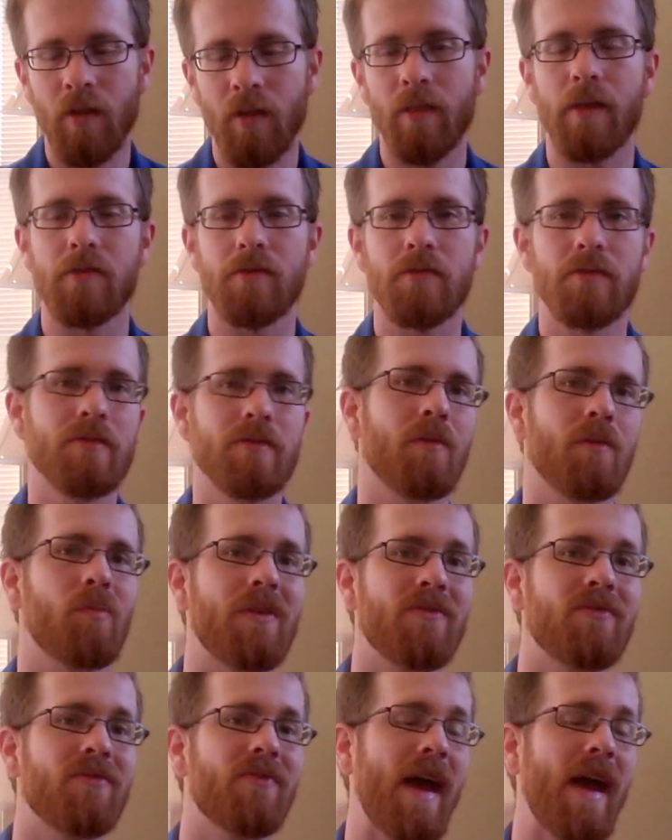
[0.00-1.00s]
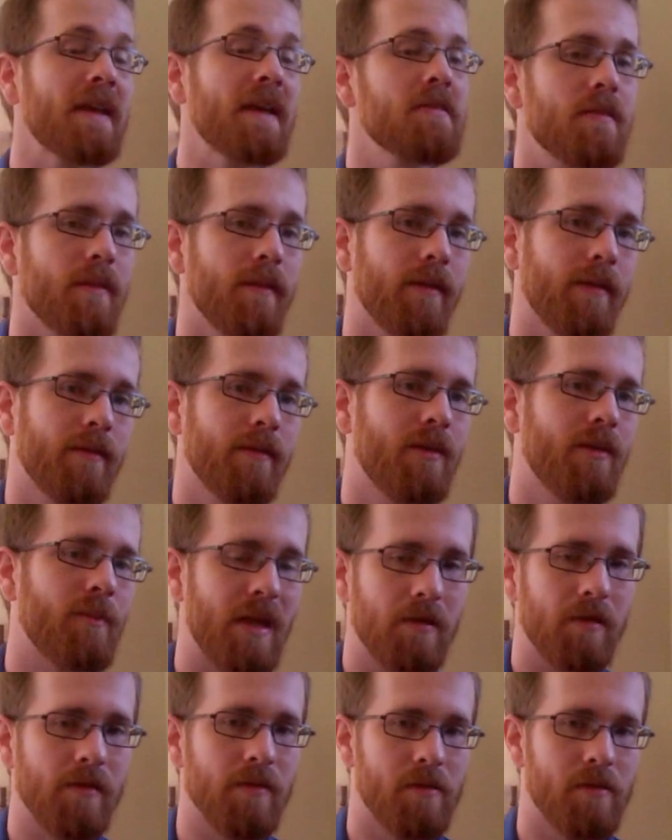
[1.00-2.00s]
then you should be faster to
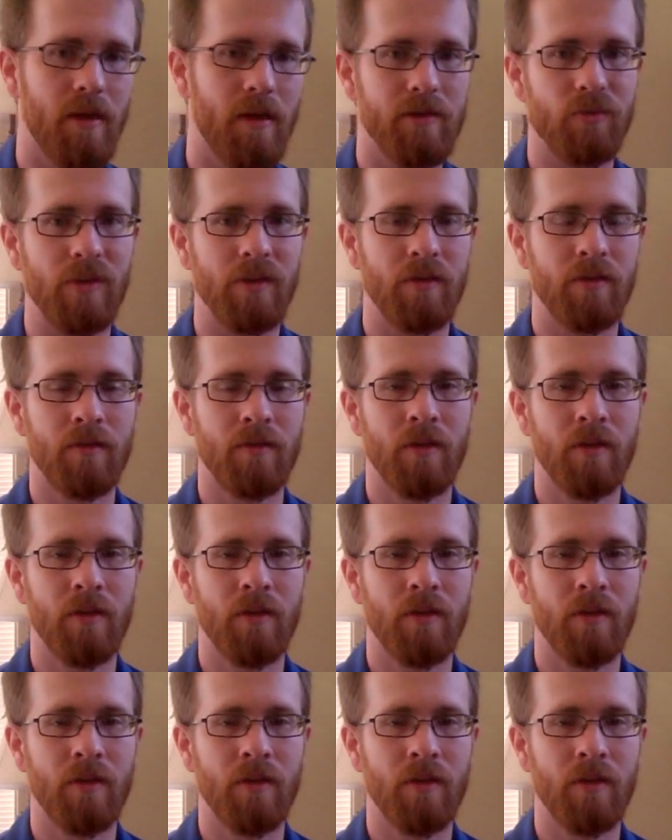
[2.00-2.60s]
make your judgment.